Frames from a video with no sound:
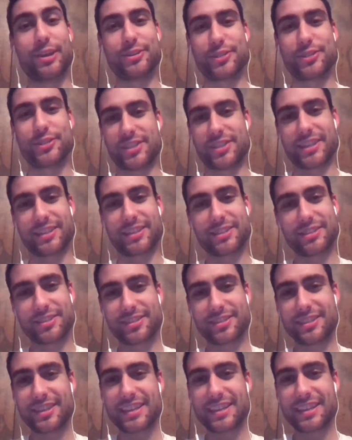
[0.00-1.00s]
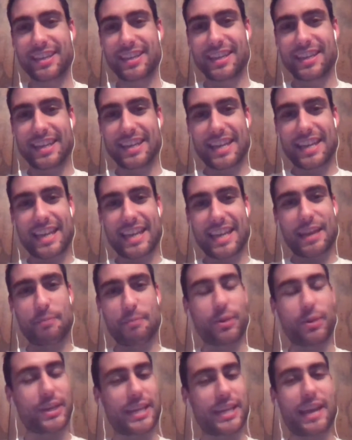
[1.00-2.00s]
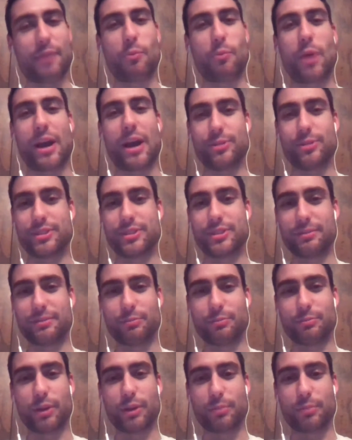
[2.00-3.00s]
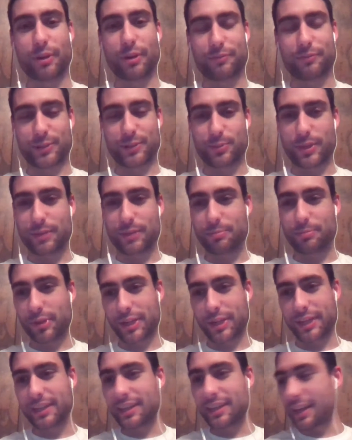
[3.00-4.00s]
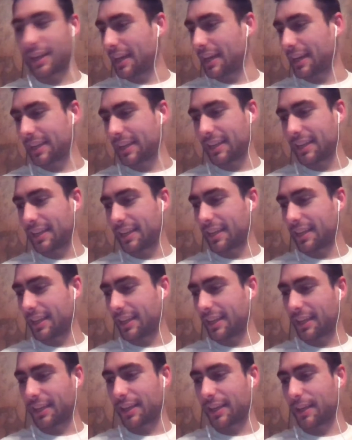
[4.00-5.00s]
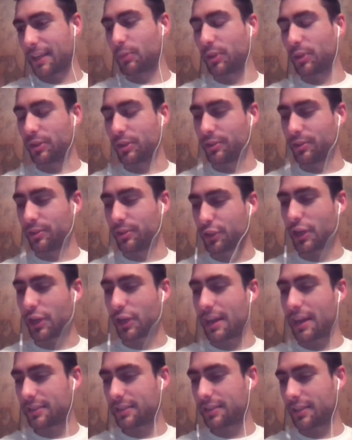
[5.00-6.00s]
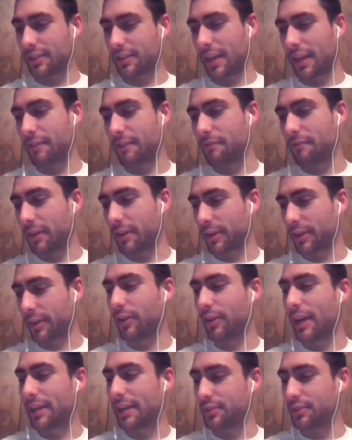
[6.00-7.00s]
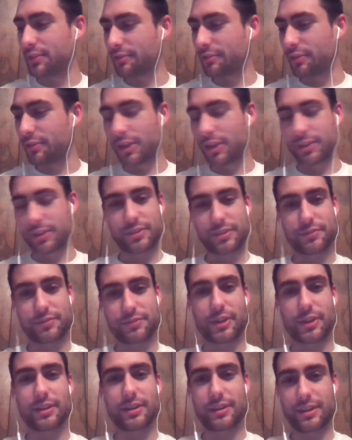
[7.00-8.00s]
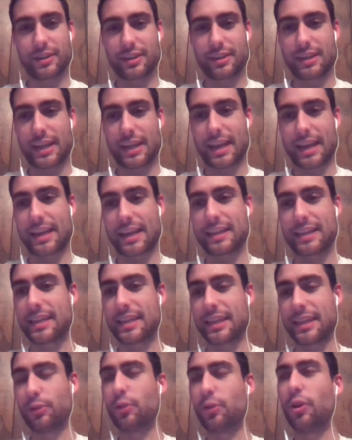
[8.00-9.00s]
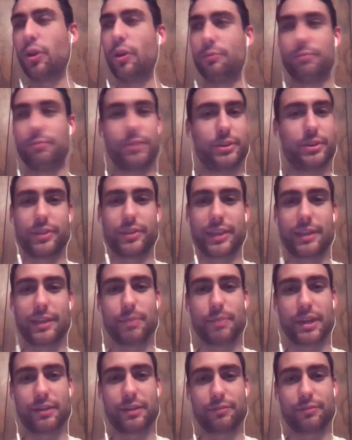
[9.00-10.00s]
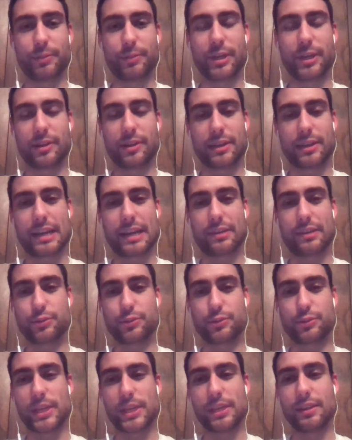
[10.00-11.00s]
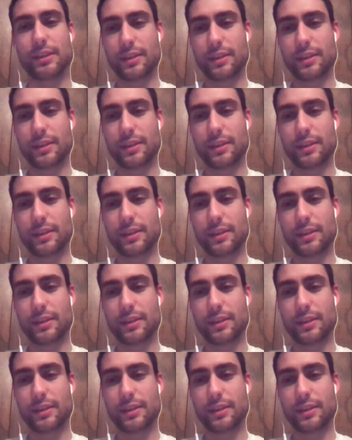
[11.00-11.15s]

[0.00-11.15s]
six. But yeah, wow is a perfect way to put it. I am a little shocked and very glad to have gone this far. And it'll hopefully only get better from here on out as we